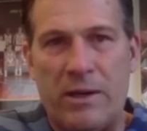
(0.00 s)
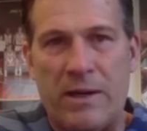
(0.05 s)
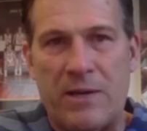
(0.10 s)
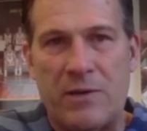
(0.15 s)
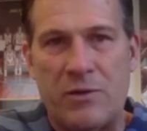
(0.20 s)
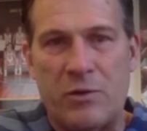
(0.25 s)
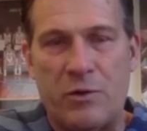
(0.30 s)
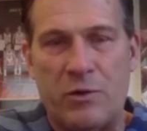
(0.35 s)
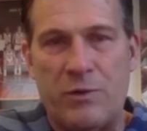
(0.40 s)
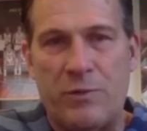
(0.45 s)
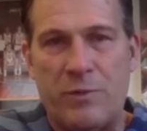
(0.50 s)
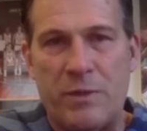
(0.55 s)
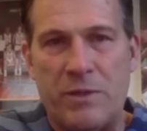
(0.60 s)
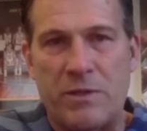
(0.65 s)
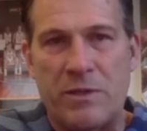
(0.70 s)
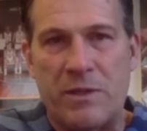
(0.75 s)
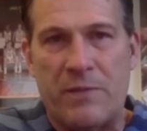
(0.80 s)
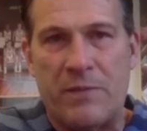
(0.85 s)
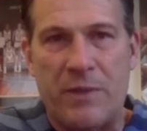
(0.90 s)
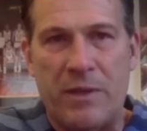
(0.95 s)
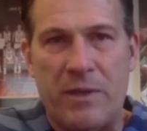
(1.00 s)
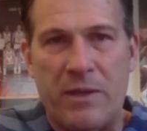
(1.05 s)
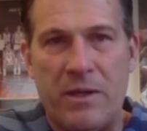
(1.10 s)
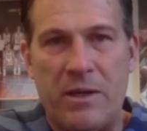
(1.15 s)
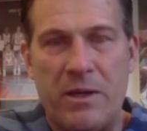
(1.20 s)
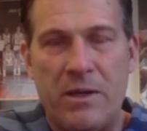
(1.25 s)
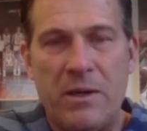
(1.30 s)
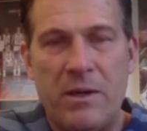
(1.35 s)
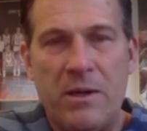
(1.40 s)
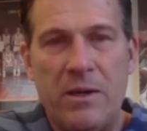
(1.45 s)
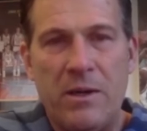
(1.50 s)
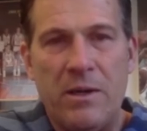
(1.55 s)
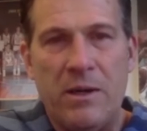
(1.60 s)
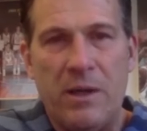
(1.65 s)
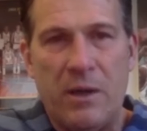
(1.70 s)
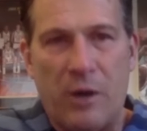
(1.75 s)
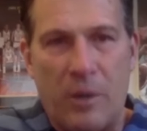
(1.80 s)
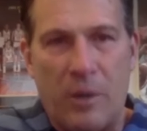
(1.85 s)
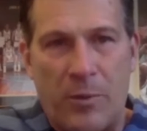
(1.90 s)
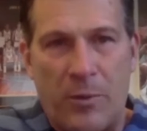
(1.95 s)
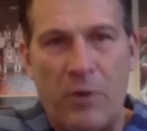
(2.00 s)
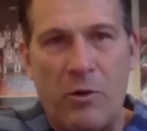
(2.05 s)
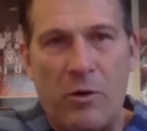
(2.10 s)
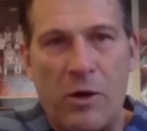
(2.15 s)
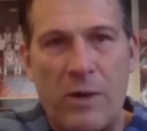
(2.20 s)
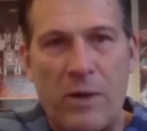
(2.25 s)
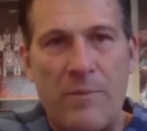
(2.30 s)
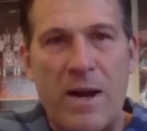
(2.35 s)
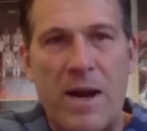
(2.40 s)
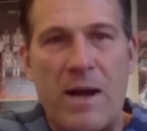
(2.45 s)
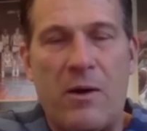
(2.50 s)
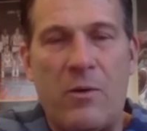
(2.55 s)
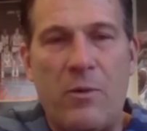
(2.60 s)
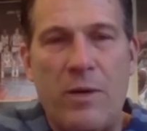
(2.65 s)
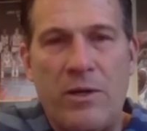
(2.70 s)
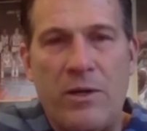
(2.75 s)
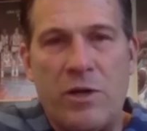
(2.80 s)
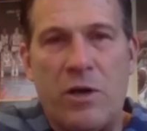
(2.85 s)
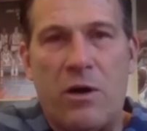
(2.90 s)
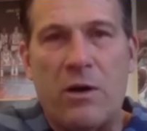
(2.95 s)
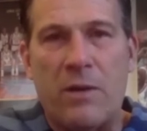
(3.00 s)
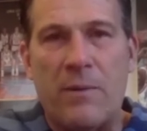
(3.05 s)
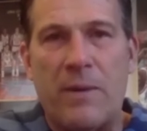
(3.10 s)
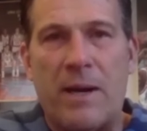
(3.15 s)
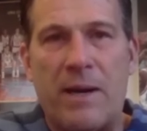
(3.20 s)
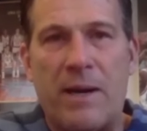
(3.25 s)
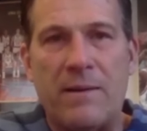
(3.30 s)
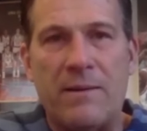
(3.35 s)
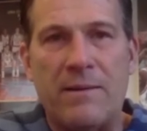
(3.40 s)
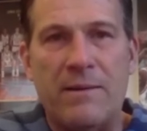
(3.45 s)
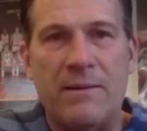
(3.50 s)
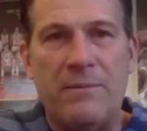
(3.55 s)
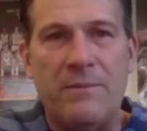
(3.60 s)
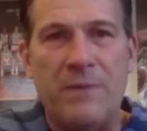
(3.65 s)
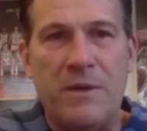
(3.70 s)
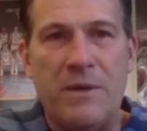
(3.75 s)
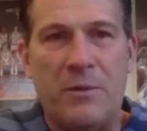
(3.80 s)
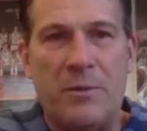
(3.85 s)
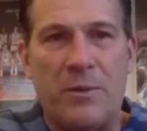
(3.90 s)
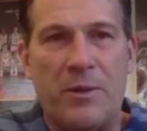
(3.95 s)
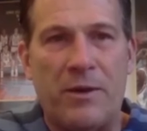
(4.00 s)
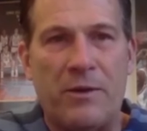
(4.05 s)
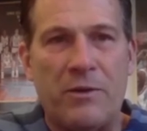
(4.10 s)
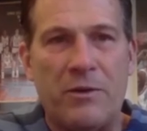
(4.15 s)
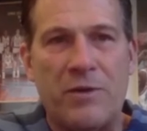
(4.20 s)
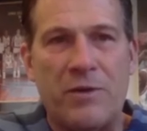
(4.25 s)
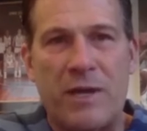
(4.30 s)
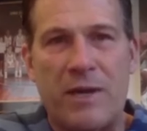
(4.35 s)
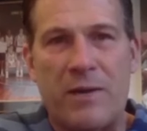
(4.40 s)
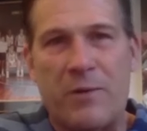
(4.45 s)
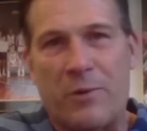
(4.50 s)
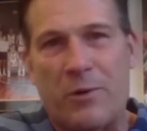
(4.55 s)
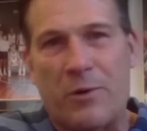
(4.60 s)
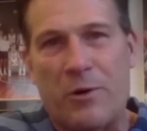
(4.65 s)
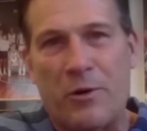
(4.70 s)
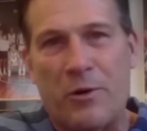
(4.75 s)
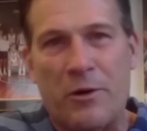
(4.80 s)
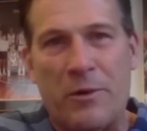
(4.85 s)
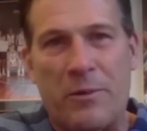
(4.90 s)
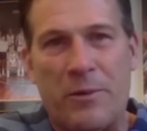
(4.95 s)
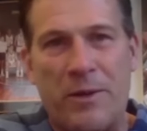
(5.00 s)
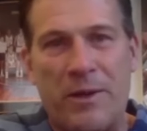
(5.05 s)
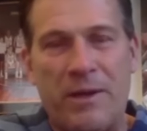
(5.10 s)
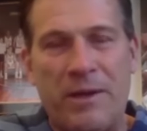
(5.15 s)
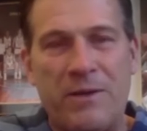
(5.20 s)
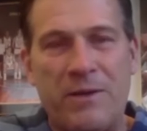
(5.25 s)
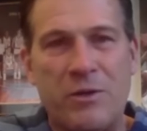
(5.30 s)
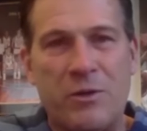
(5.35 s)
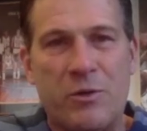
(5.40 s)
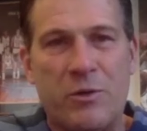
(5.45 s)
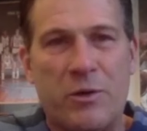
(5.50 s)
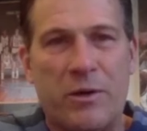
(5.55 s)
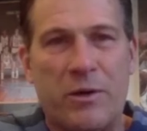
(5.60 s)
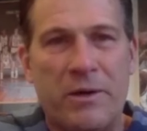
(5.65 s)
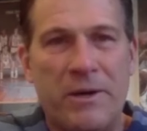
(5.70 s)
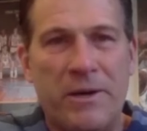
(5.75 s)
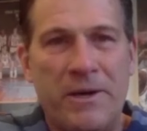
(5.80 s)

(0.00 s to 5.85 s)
And that's always been something that in our program now we talk about, that, you know, players think we're all going to play until we're